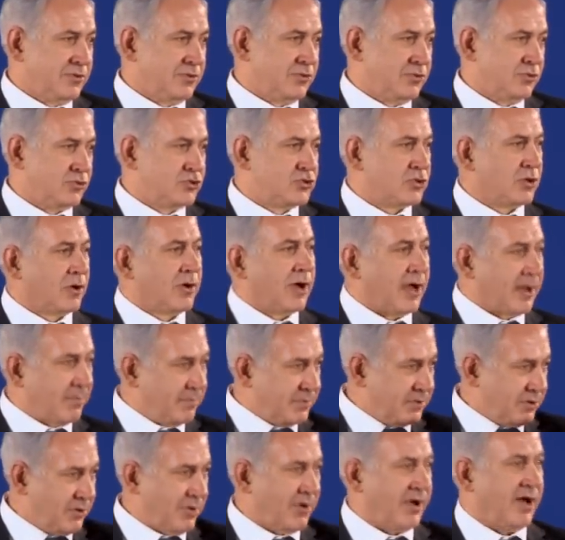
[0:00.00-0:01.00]
to
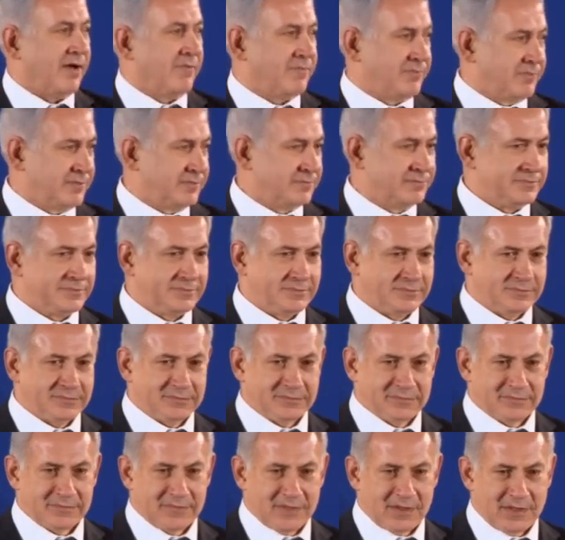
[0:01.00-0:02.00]
Joab,
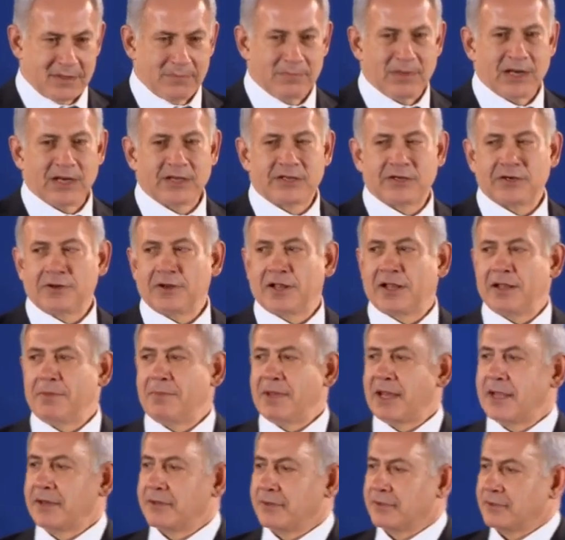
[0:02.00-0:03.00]
the military
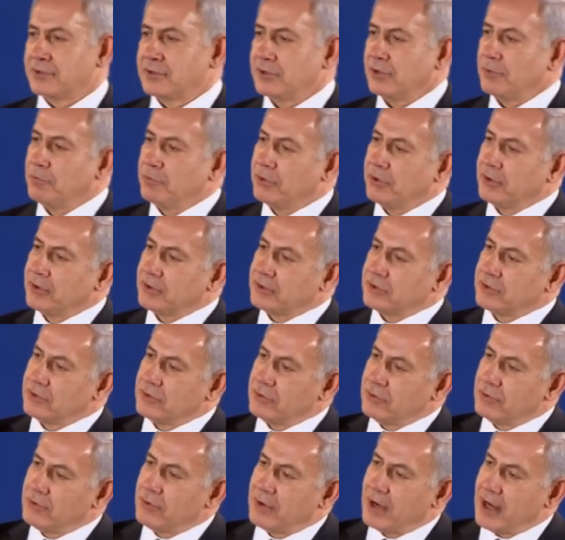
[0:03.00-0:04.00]
commander, to put
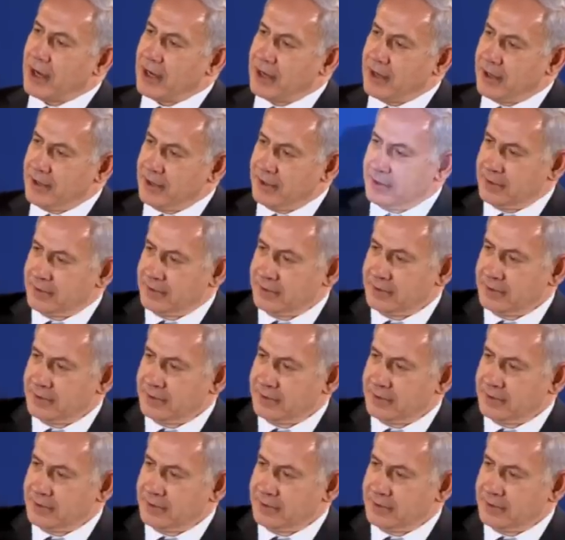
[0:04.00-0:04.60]
Uriah